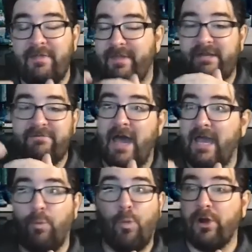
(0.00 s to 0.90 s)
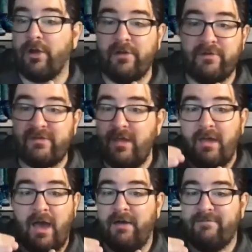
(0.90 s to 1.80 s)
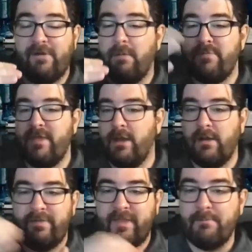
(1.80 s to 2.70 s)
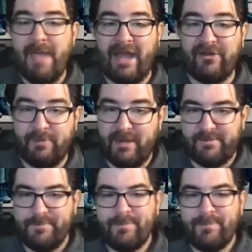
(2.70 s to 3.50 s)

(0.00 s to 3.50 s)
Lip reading: They divide workers from their management.